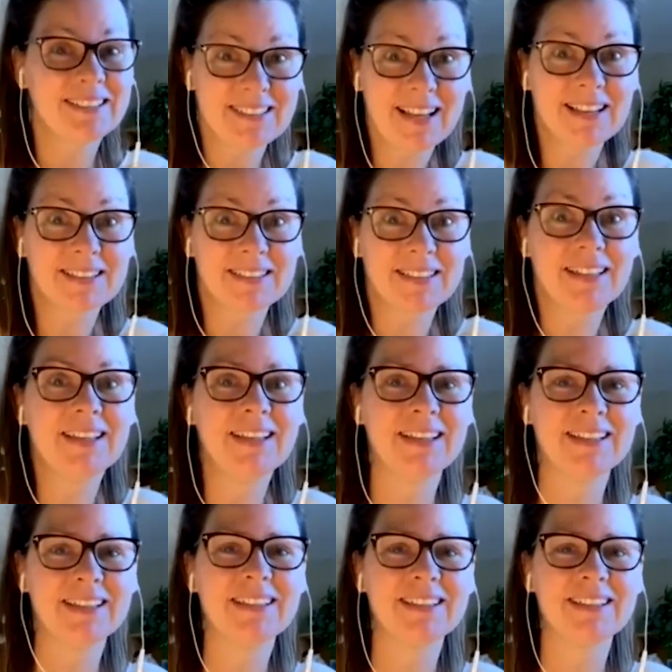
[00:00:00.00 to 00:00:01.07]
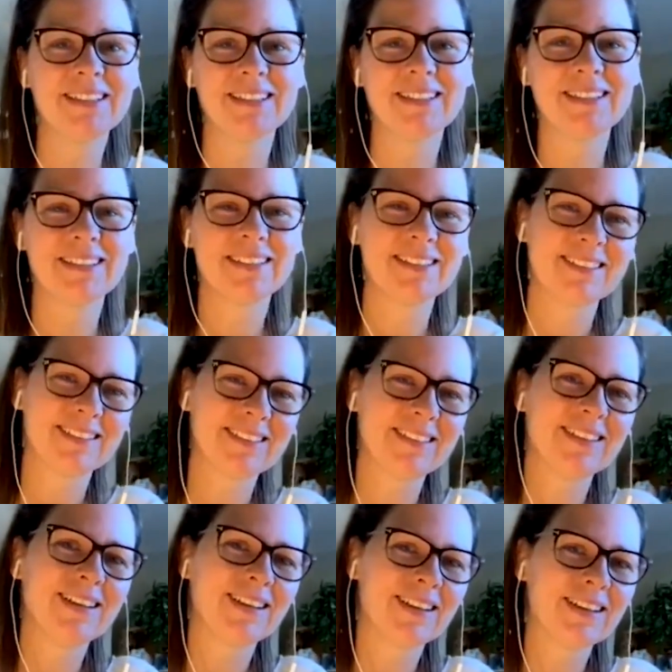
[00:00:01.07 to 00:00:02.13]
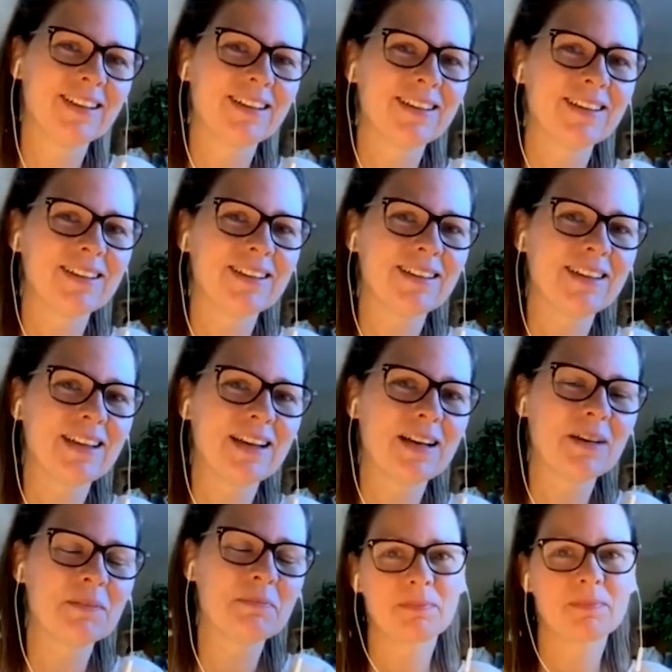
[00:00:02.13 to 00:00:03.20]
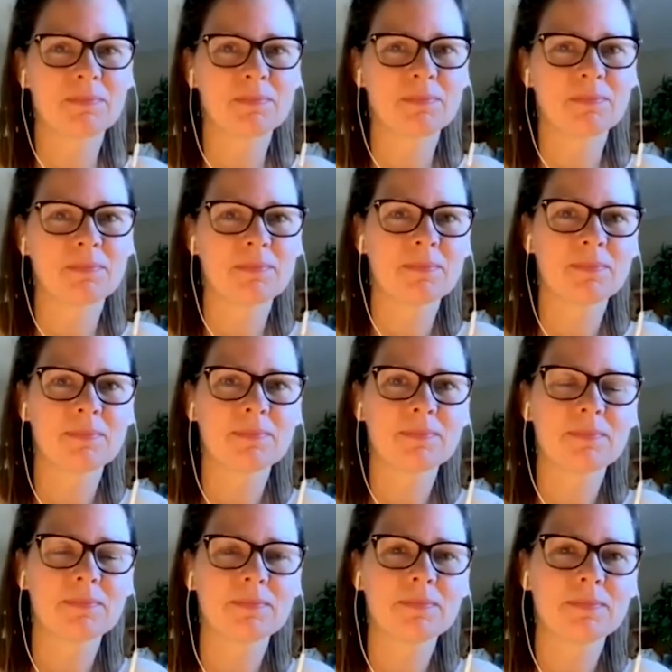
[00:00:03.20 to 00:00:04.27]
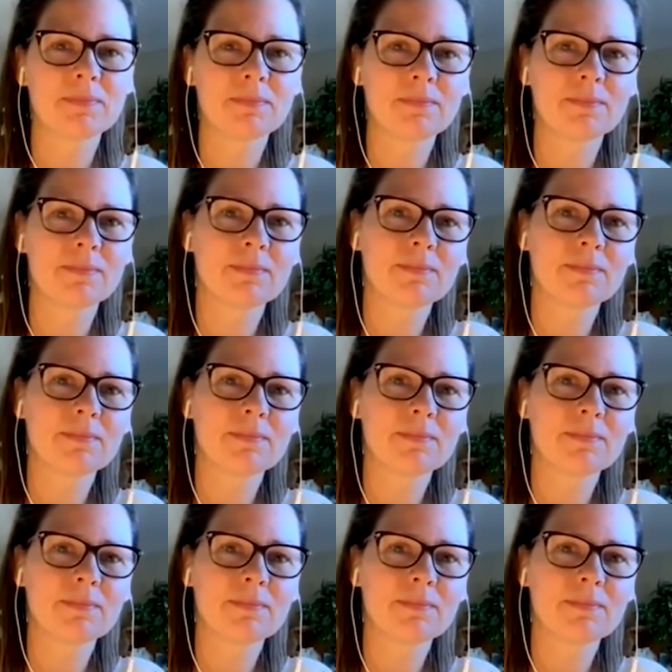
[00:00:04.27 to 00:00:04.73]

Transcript: [no speech]